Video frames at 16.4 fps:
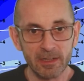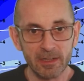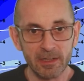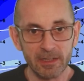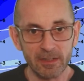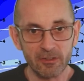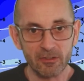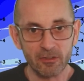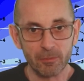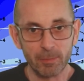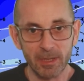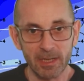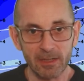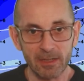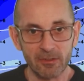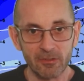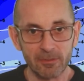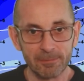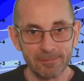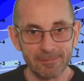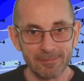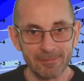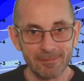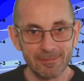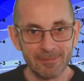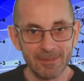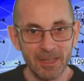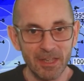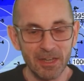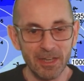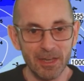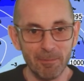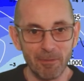I expect.
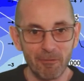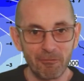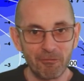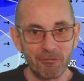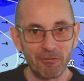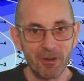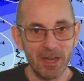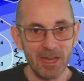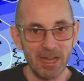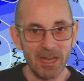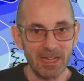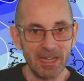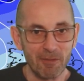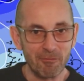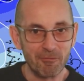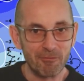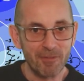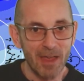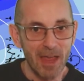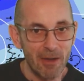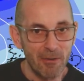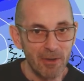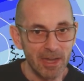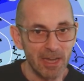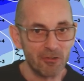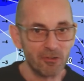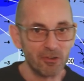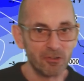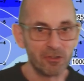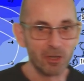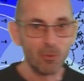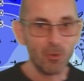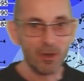Number three, a very
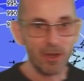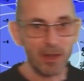interesting one.